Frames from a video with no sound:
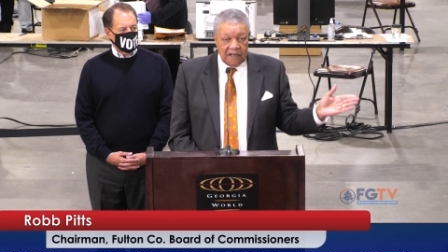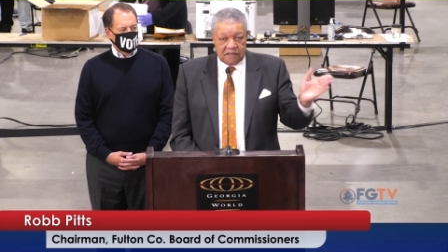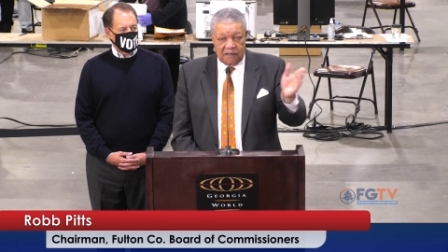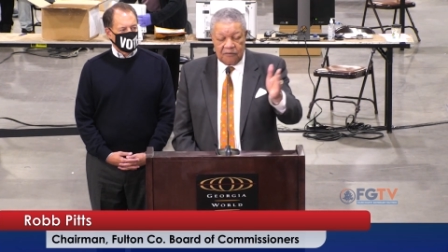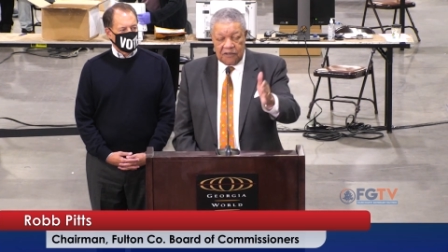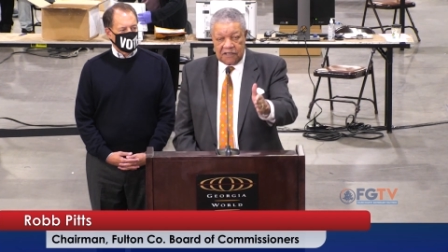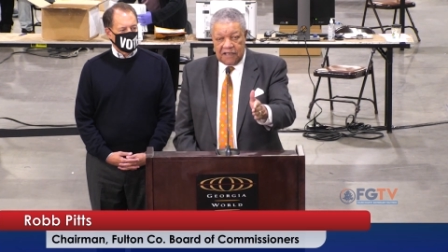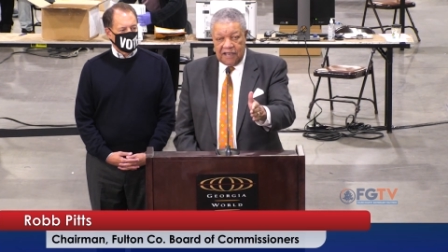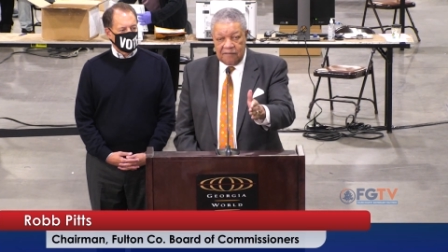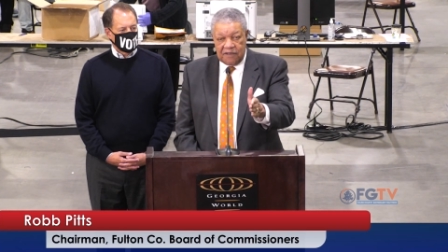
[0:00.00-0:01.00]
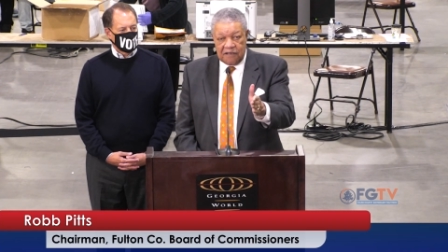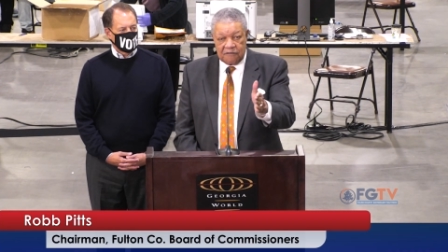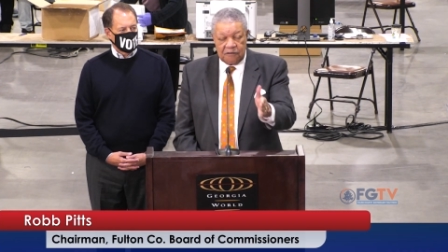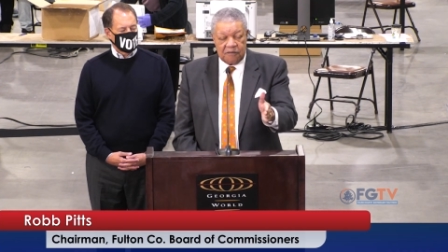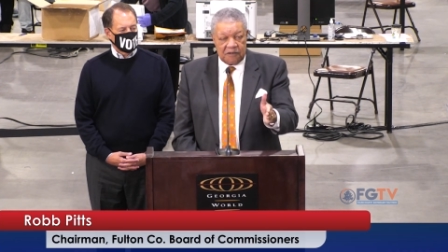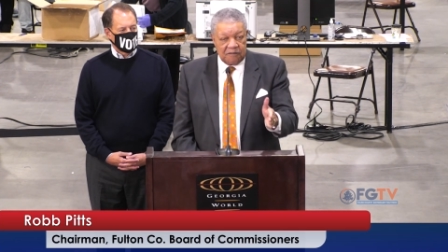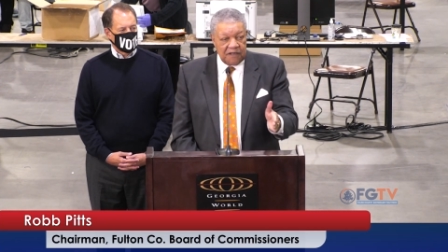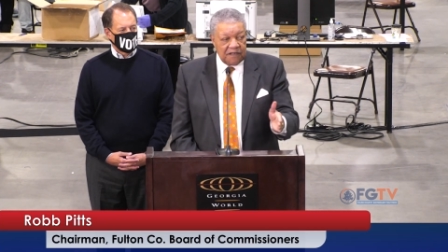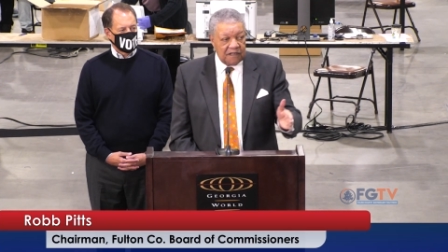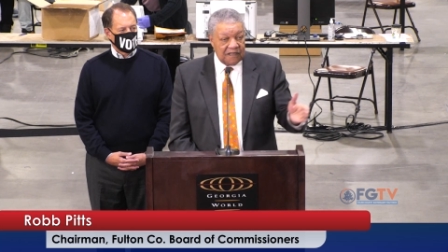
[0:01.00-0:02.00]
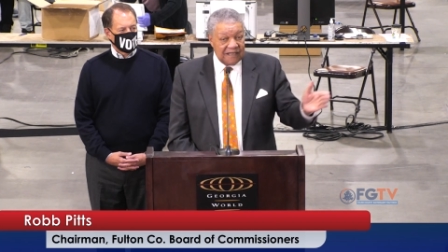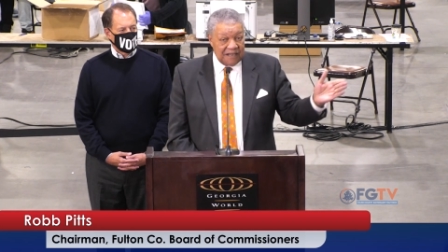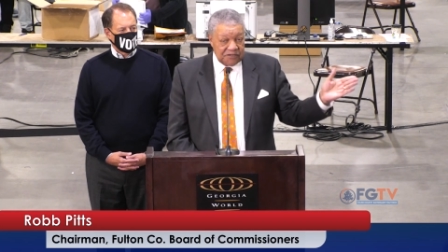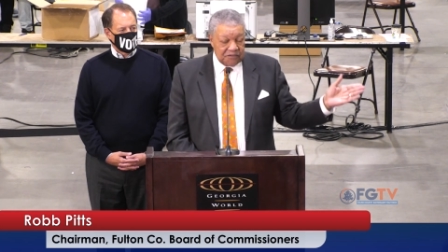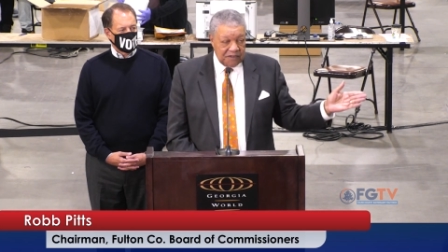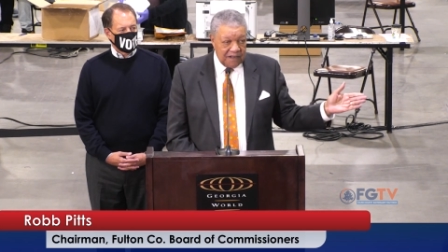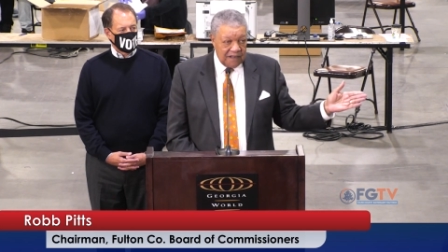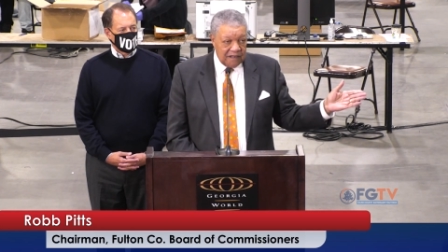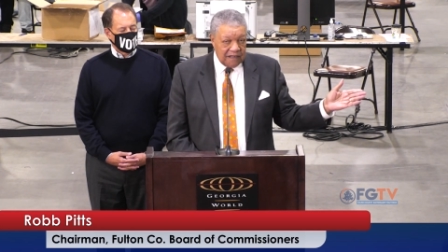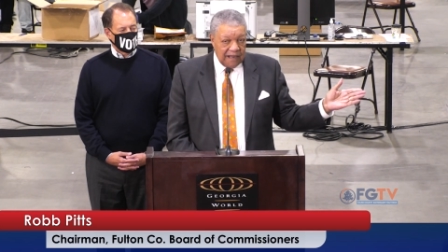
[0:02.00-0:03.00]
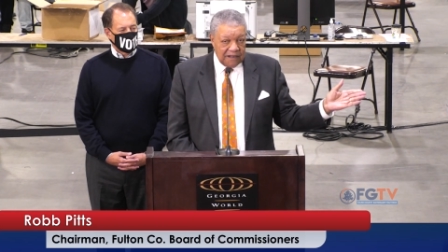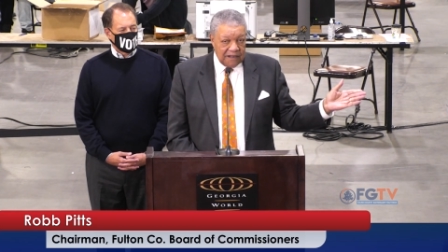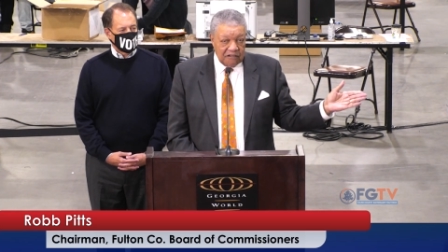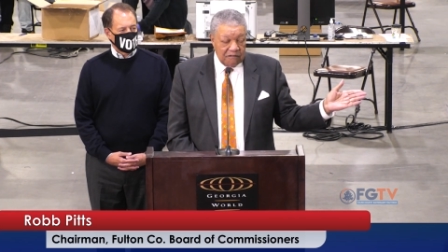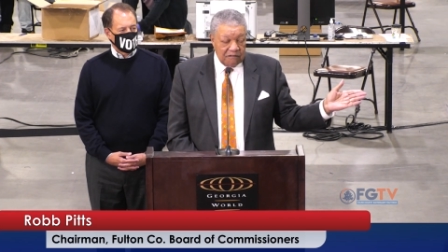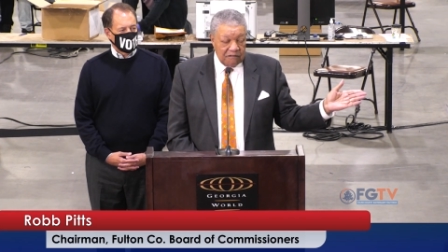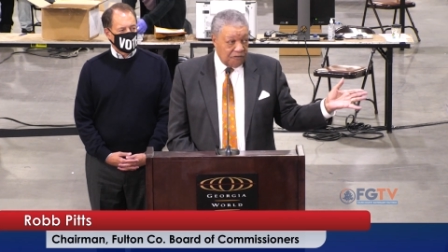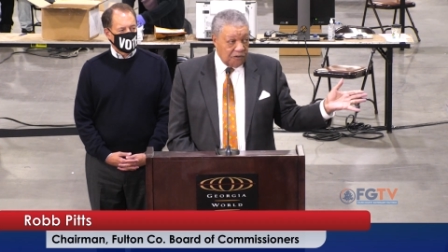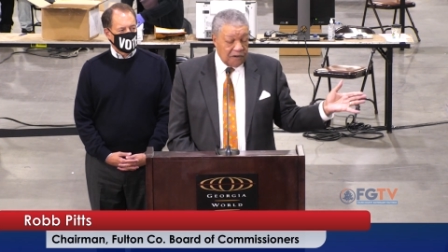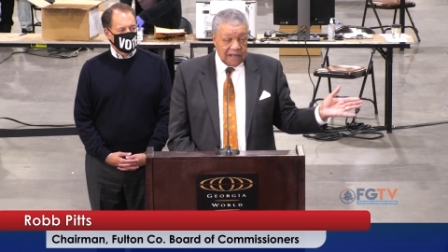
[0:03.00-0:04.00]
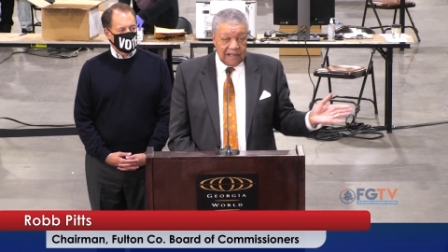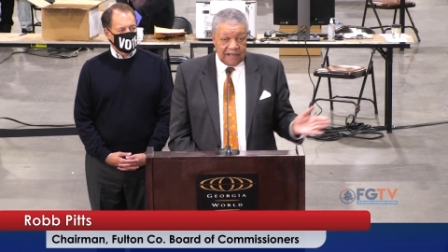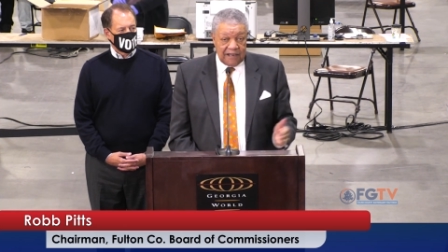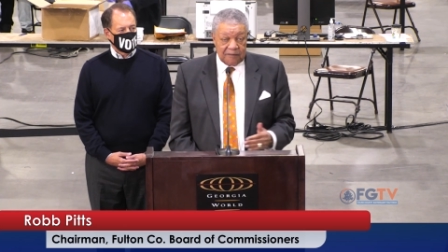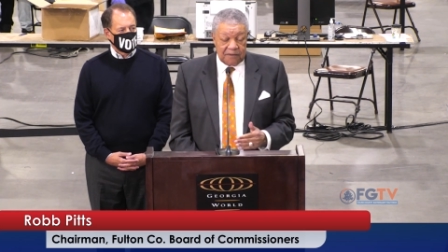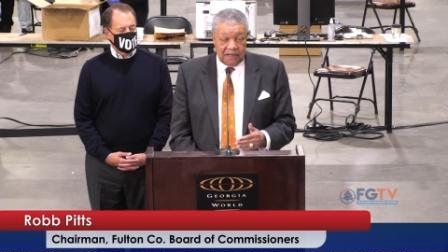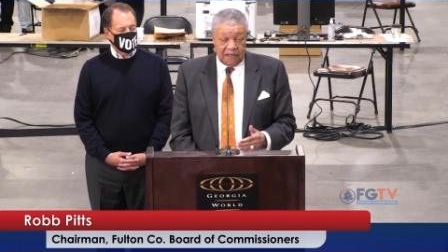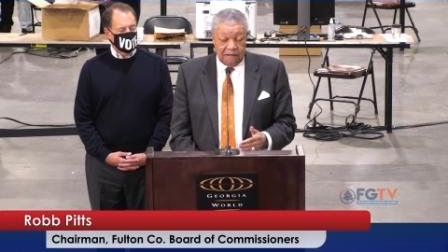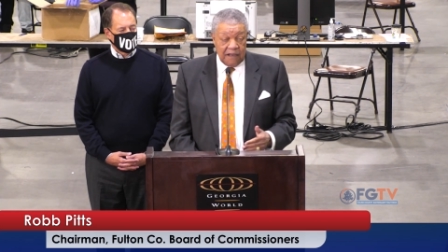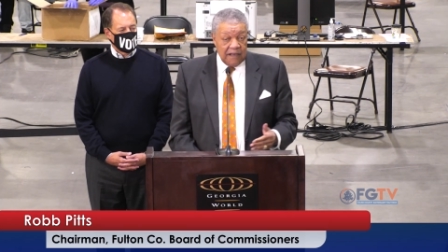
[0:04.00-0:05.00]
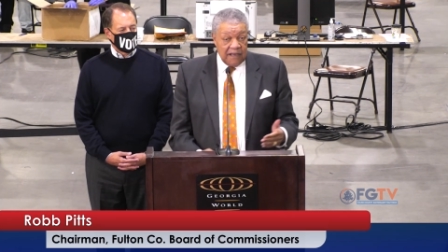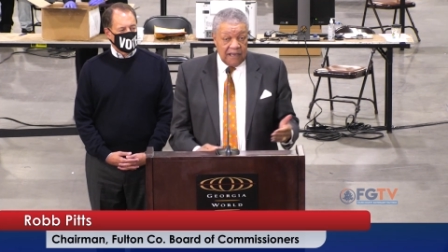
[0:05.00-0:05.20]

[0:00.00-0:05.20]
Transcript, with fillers: Someone came in from Dominion yesterday, got here around 4 o'clock, I believe,